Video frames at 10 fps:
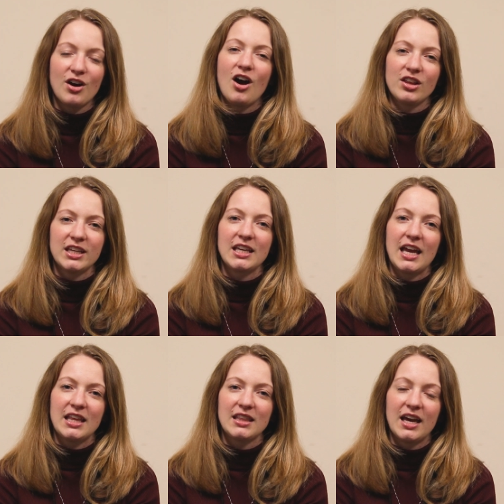calling
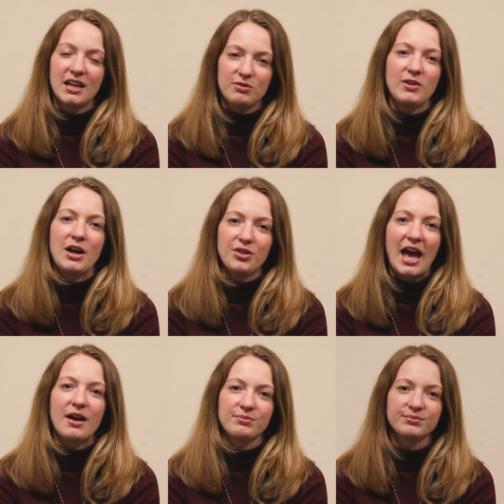and that I found
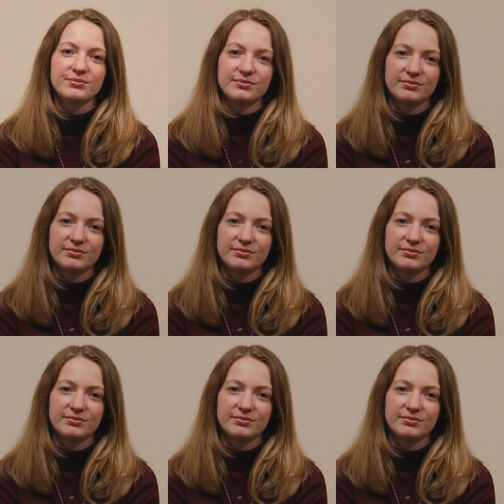that.